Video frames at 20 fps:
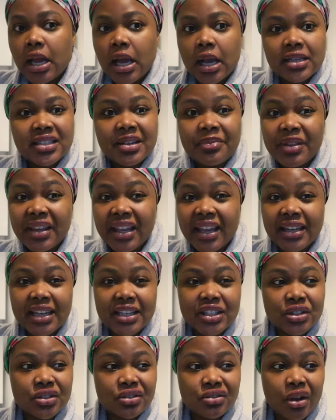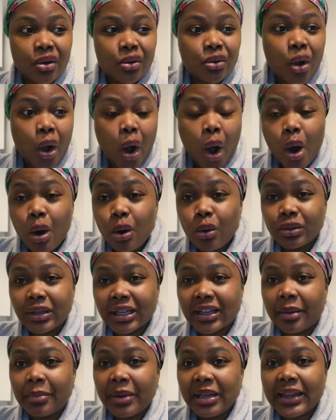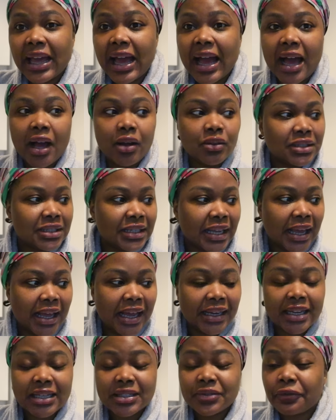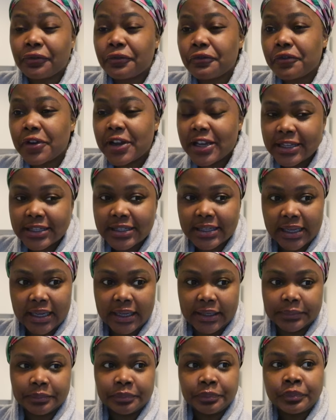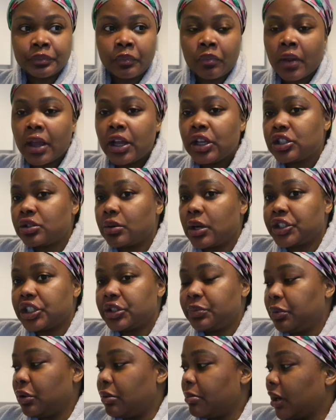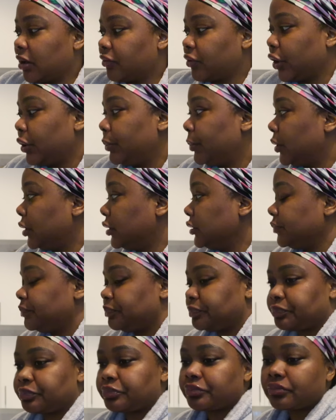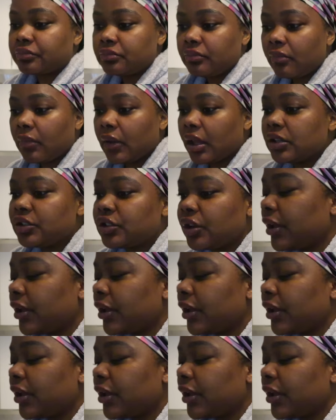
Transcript: Cause I'm thinking it's so cold. Like I'm in the house, yeah, and it's freezing. So I just put my robe on. So